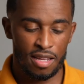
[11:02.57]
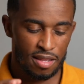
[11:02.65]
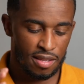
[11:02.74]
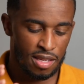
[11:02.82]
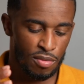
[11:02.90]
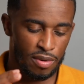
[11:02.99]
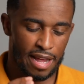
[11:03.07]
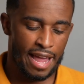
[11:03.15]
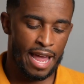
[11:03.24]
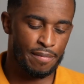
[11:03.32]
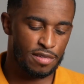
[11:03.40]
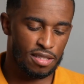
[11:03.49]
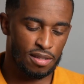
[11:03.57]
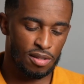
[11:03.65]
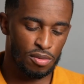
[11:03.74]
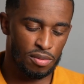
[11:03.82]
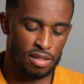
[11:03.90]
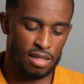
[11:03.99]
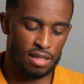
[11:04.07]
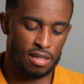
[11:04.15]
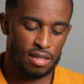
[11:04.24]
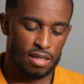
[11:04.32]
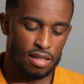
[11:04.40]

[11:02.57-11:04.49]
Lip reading: then you would absolutely